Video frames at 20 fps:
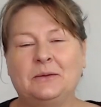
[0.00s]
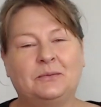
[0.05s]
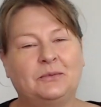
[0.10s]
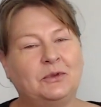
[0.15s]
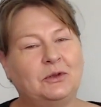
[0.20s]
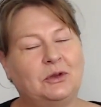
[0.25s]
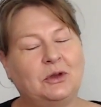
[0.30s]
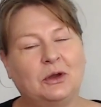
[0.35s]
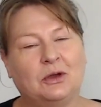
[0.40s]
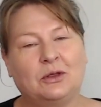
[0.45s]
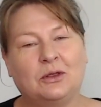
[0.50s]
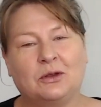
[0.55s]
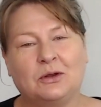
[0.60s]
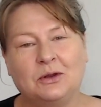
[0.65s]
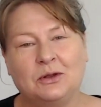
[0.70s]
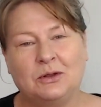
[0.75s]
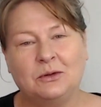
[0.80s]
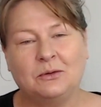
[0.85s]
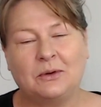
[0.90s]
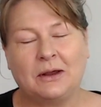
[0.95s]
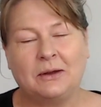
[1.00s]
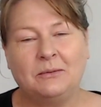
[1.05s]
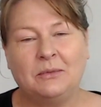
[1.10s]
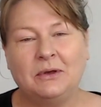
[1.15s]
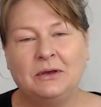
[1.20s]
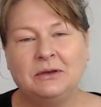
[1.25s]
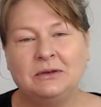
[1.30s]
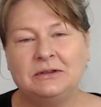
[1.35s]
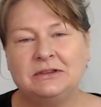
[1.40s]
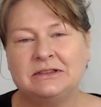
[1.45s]
you go through the
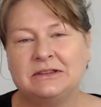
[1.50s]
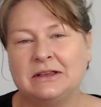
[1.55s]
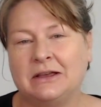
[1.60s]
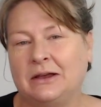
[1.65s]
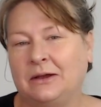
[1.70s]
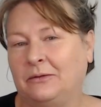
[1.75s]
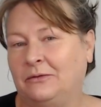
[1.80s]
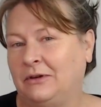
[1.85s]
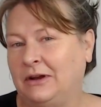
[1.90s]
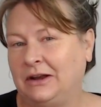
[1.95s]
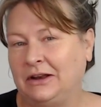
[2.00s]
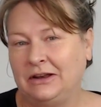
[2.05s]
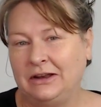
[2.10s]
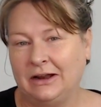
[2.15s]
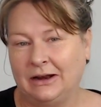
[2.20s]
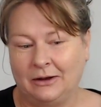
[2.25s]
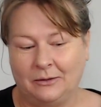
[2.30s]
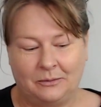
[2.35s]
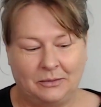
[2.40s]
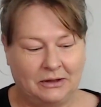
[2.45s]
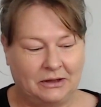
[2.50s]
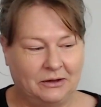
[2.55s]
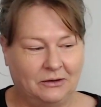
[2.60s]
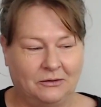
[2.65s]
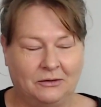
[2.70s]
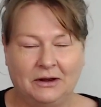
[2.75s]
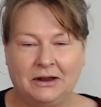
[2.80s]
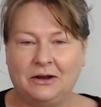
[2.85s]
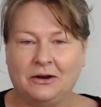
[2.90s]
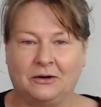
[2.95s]
rainbows, red and yellow, pink and
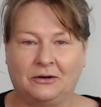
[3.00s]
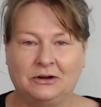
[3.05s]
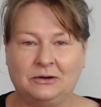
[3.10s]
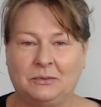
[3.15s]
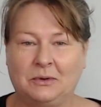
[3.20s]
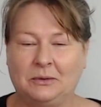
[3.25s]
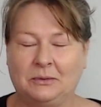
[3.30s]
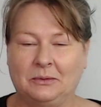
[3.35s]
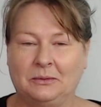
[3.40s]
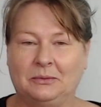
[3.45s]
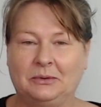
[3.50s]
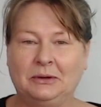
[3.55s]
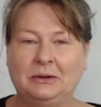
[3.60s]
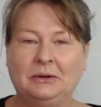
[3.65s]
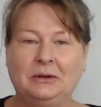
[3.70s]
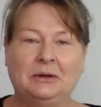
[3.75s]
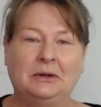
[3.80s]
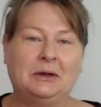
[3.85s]
green, orange, purple, blue.